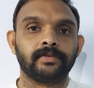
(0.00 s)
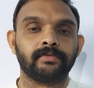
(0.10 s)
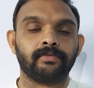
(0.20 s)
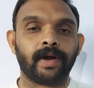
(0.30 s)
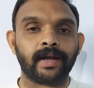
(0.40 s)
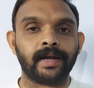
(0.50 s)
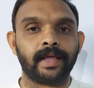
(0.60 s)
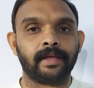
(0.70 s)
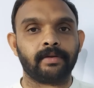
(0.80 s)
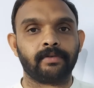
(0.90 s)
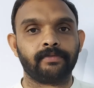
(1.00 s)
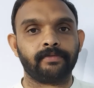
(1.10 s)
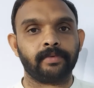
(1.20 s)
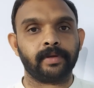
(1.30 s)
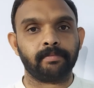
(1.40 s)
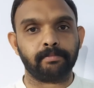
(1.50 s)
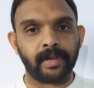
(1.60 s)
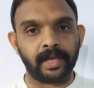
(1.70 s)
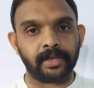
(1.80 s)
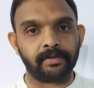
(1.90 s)
one layer of
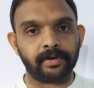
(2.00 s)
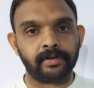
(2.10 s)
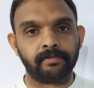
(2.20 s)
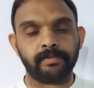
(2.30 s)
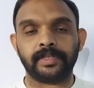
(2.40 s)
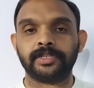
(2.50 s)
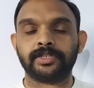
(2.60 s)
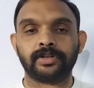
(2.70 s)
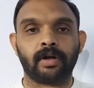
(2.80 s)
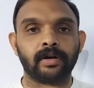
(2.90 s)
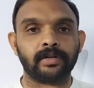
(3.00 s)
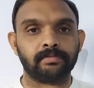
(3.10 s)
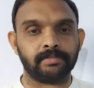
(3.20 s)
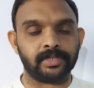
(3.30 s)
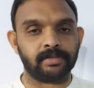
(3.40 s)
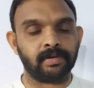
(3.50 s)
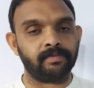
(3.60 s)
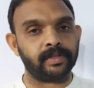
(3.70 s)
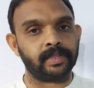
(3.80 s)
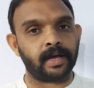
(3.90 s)
liquid which is not miscible
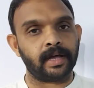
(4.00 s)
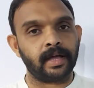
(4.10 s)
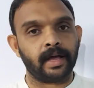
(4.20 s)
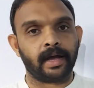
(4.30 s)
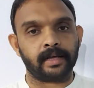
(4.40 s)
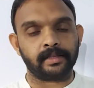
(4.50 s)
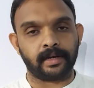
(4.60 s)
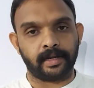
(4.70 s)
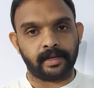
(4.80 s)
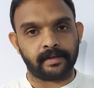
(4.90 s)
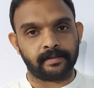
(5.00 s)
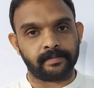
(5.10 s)
with the other layer.